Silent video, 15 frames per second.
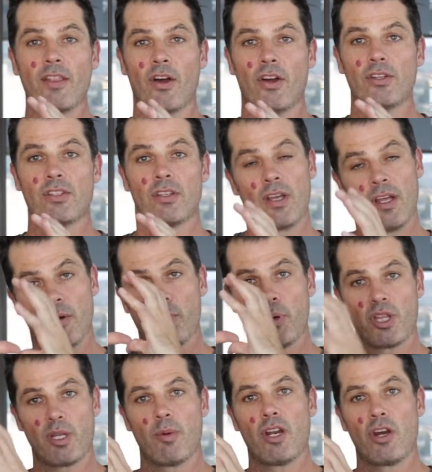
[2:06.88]
those,
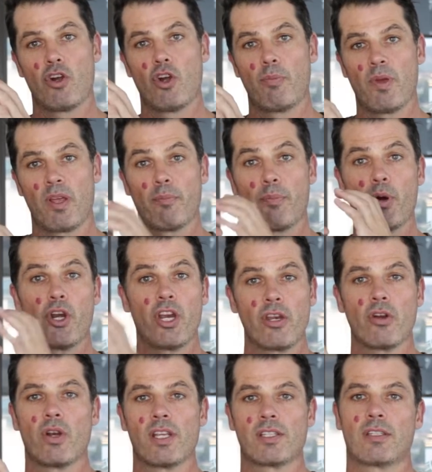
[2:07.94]
put them in a grouping, put it in
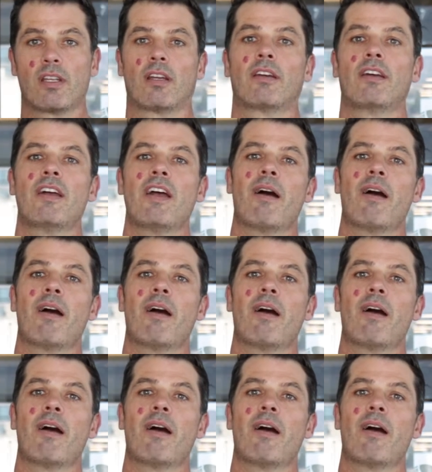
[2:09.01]
your listing,